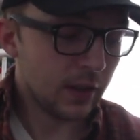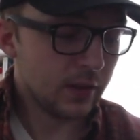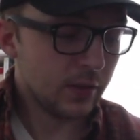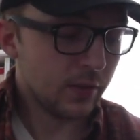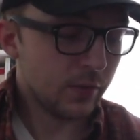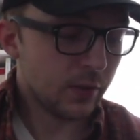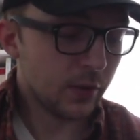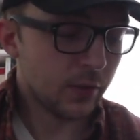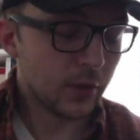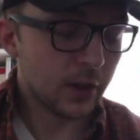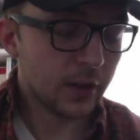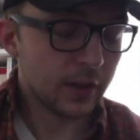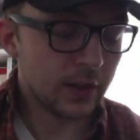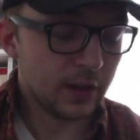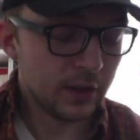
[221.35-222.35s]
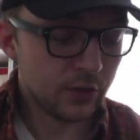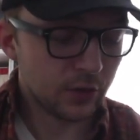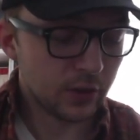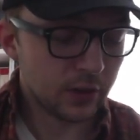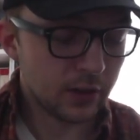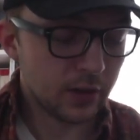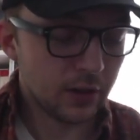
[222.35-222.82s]
5th fret of the E
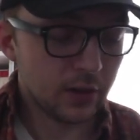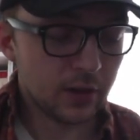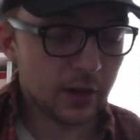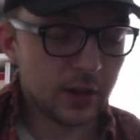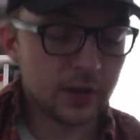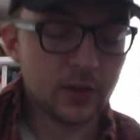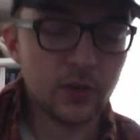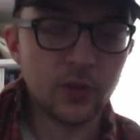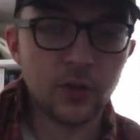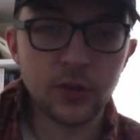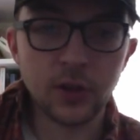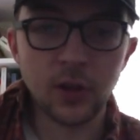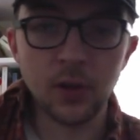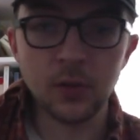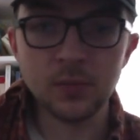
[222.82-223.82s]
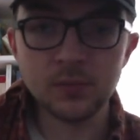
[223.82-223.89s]
string here, and you just go.